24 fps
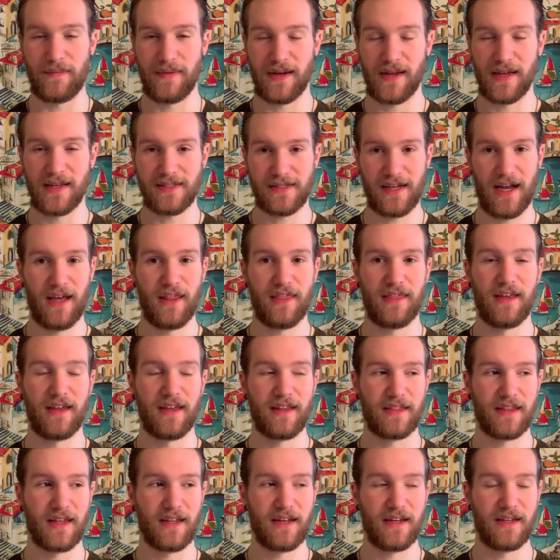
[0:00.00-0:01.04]
because I
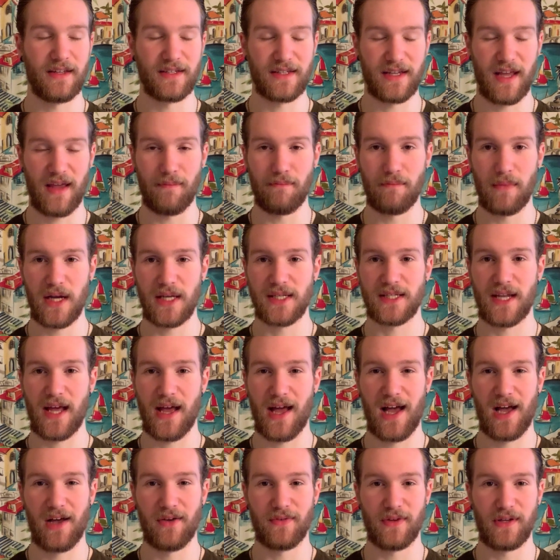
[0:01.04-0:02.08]
think that is a
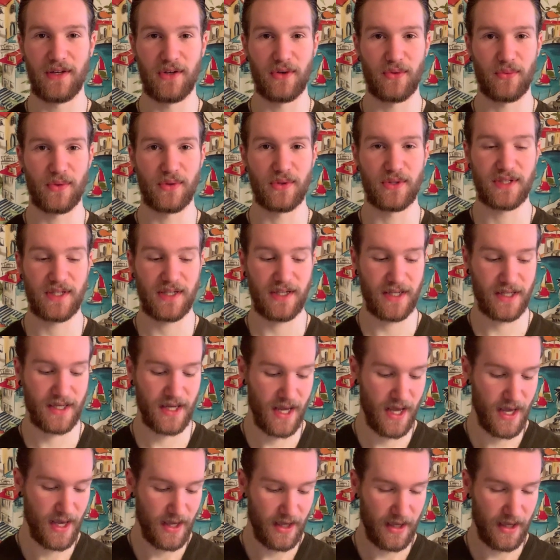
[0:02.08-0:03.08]
must-have in your routine.